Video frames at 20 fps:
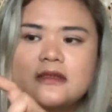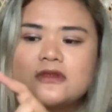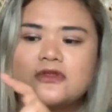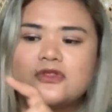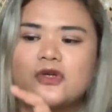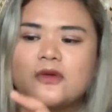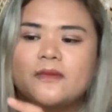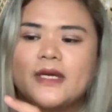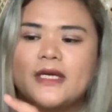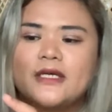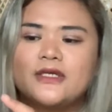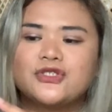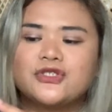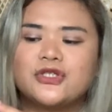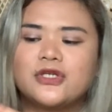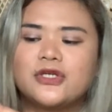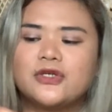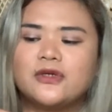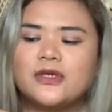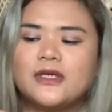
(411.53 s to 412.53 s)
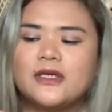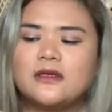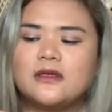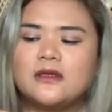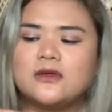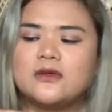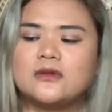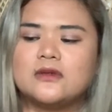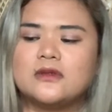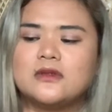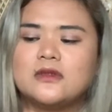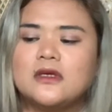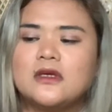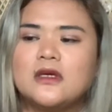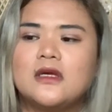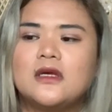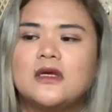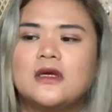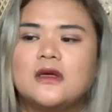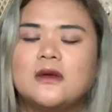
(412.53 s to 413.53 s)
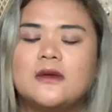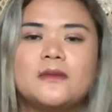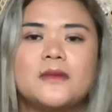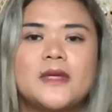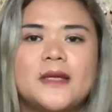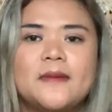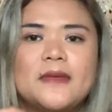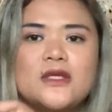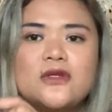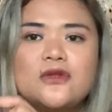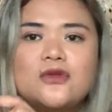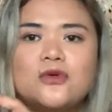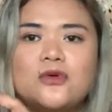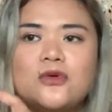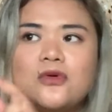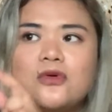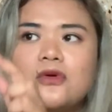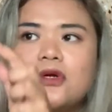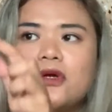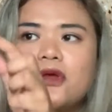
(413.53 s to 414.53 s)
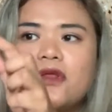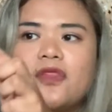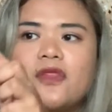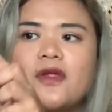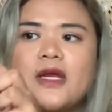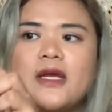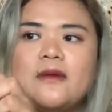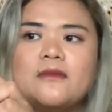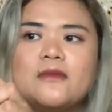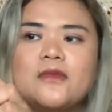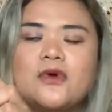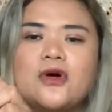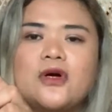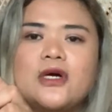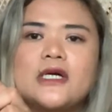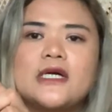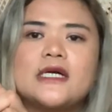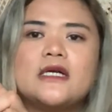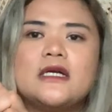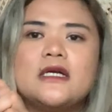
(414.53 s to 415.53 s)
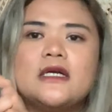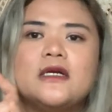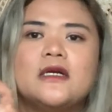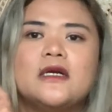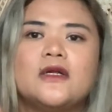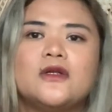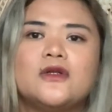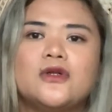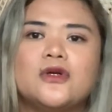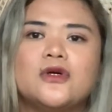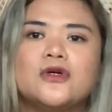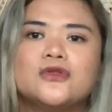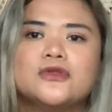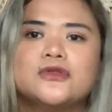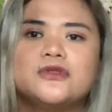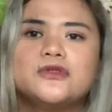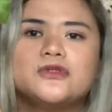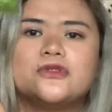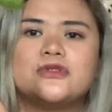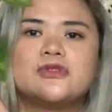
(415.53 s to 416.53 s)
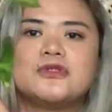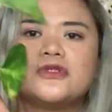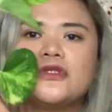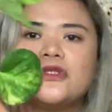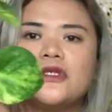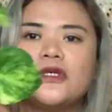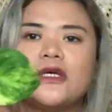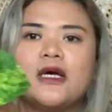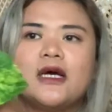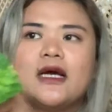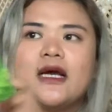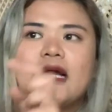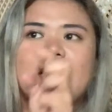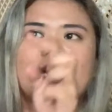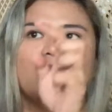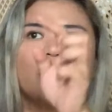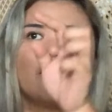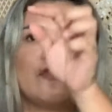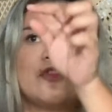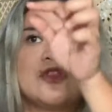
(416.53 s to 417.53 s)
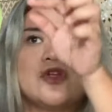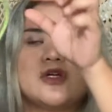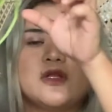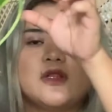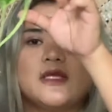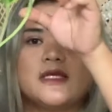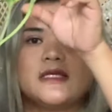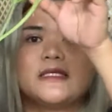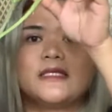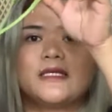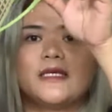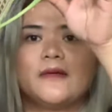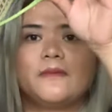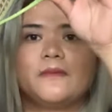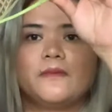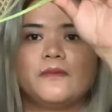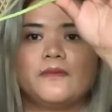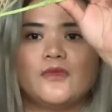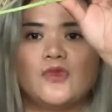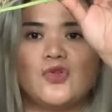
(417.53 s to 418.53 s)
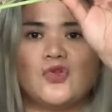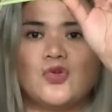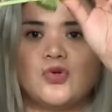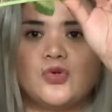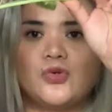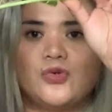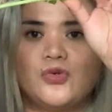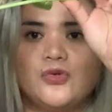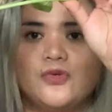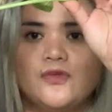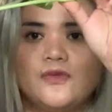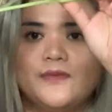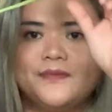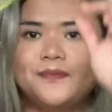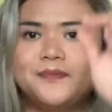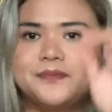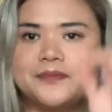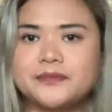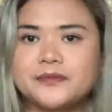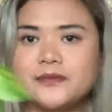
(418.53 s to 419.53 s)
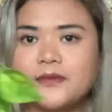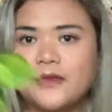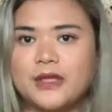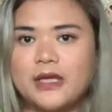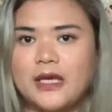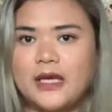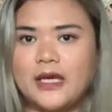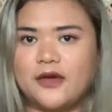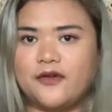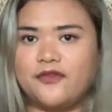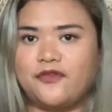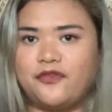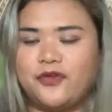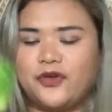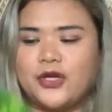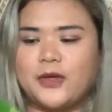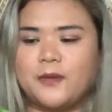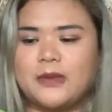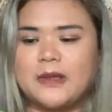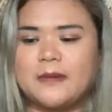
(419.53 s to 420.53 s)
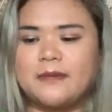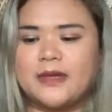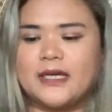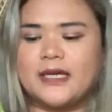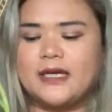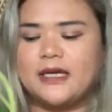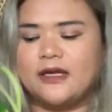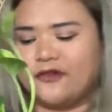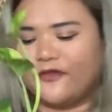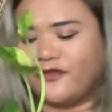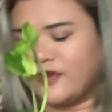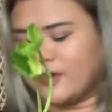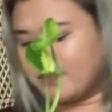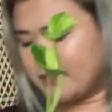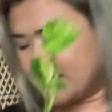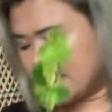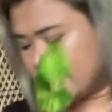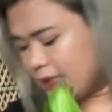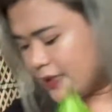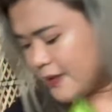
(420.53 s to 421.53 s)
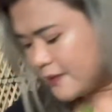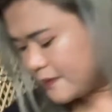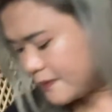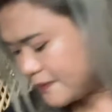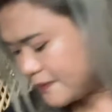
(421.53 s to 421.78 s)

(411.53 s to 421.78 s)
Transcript: So make sure you include maybe 2 or 3 more nodes after the tip node if you're propagating from the tip.